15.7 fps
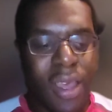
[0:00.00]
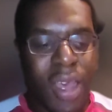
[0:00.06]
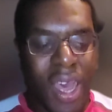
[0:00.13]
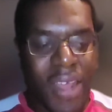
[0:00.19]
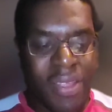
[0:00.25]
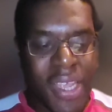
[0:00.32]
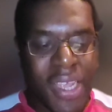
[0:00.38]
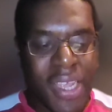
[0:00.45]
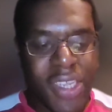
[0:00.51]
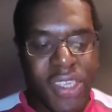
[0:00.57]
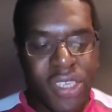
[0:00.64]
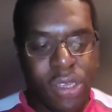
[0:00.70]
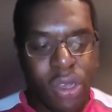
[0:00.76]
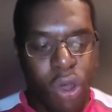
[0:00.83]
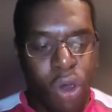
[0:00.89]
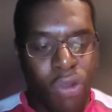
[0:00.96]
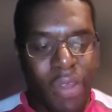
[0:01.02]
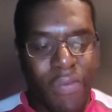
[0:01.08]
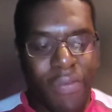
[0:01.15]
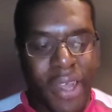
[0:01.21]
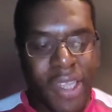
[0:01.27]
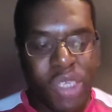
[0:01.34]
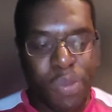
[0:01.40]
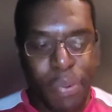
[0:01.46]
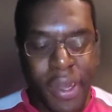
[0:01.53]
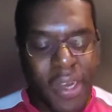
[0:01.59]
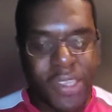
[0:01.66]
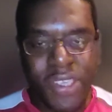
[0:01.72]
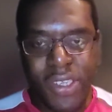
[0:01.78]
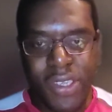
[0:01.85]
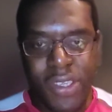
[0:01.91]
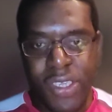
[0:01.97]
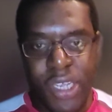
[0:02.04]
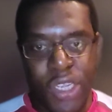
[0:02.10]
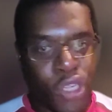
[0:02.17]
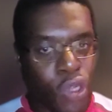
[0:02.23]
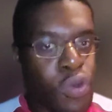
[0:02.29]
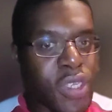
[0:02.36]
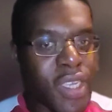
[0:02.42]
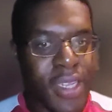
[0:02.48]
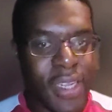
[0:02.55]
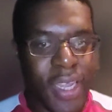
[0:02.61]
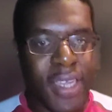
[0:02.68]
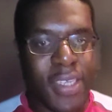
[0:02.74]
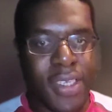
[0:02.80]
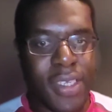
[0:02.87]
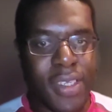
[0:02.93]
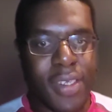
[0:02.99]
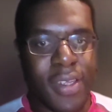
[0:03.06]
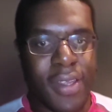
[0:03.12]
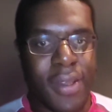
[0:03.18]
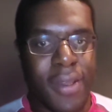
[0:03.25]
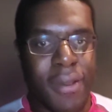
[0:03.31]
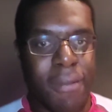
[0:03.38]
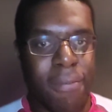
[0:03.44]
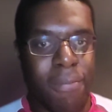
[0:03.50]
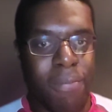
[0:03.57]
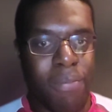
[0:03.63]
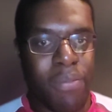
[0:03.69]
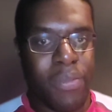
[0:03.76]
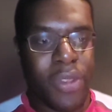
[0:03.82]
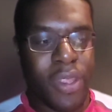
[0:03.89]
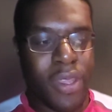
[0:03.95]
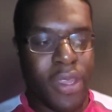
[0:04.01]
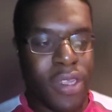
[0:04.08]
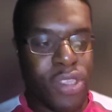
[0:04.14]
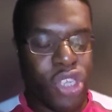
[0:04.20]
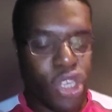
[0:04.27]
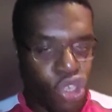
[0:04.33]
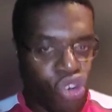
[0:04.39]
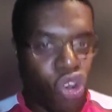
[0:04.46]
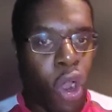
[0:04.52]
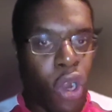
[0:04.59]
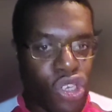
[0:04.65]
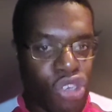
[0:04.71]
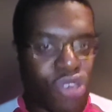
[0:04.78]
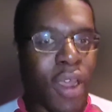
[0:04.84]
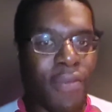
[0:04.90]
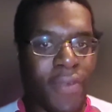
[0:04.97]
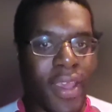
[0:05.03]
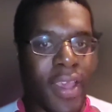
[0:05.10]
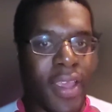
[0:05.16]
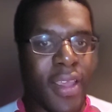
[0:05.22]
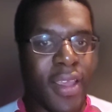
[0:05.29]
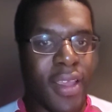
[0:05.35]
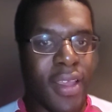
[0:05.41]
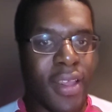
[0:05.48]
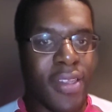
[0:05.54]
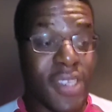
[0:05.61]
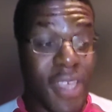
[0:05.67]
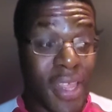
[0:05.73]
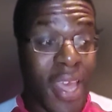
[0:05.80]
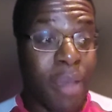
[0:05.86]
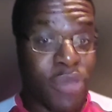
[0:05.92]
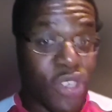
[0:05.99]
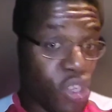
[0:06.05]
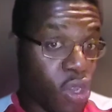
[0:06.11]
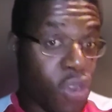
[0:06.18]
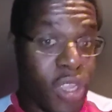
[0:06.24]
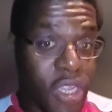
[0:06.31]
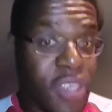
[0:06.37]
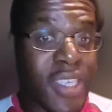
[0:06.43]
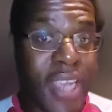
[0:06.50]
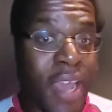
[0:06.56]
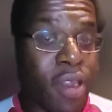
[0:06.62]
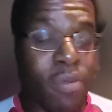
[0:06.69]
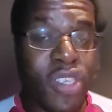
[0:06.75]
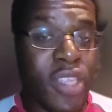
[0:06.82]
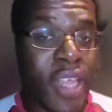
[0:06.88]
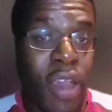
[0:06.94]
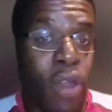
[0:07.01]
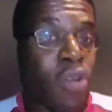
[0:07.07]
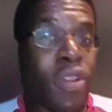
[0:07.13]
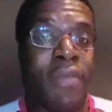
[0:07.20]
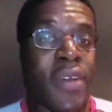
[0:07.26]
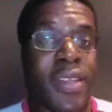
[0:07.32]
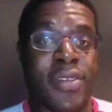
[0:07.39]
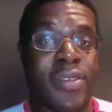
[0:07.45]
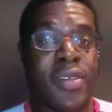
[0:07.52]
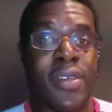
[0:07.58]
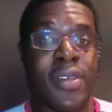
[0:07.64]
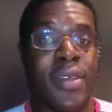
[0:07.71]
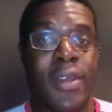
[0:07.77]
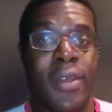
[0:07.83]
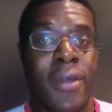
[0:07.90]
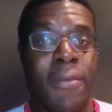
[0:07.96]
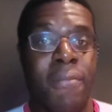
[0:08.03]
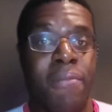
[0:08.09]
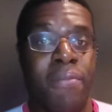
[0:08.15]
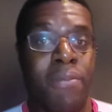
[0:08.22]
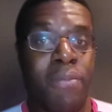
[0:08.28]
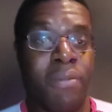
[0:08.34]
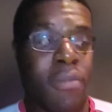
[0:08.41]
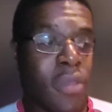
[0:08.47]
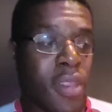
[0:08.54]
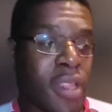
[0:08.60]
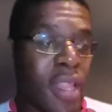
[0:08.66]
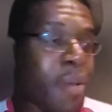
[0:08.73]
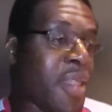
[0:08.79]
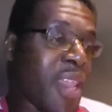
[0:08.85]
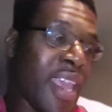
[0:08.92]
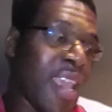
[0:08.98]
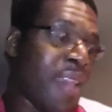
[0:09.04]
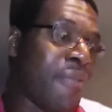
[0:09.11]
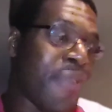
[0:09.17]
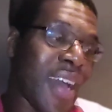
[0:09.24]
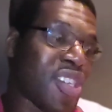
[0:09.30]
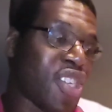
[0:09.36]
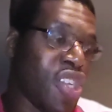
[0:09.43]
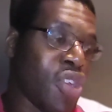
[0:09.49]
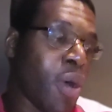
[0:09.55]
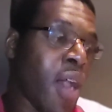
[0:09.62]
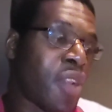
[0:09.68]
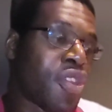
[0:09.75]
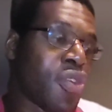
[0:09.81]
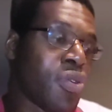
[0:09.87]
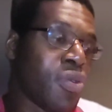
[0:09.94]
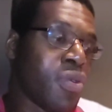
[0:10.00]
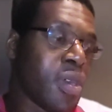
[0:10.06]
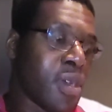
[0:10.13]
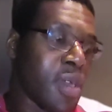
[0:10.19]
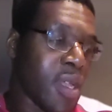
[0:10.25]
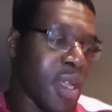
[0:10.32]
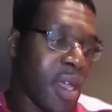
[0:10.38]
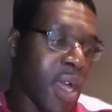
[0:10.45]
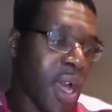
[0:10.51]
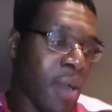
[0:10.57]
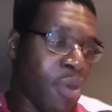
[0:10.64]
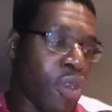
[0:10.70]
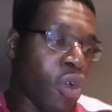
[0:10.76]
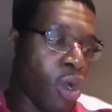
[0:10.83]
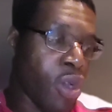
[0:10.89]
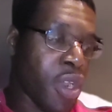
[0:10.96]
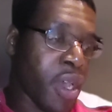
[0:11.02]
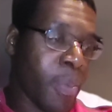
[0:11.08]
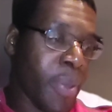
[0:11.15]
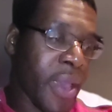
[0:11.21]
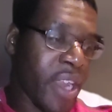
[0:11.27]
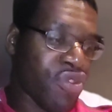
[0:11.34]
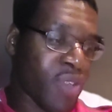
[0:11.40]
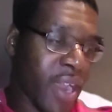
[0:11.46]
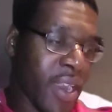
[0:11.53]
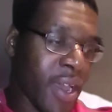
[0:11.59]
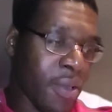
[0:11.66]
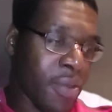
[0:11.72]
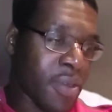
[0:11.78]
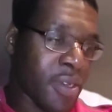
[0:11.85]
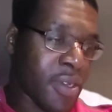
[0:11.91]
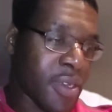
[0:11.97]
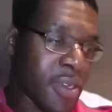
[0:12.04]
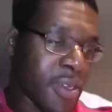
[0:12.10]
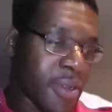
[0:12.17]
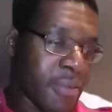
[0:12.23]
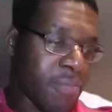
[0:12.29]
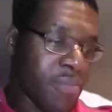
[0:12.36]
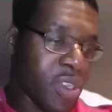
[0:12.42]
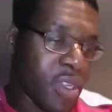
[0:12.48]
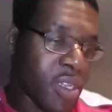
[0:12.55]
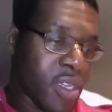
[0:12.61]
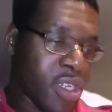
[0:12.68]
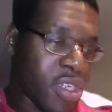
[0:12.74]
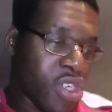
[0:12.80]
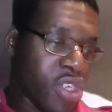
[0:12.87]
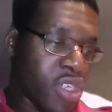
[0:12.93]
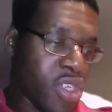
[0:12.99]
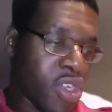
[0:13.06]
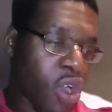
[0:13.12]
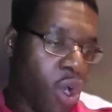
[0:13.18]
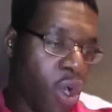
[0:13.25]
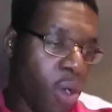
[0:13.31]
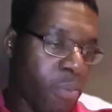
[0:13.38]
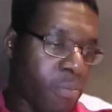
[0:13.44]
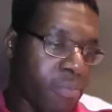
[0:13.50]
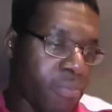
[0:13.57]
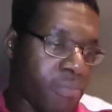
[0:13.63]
And these OnlyFans predators are using this to draw traffic to them so that you sign up to their OnlyFans. Yep. In fact, you know what I'll do? I'm going to go on her page right now. She's got...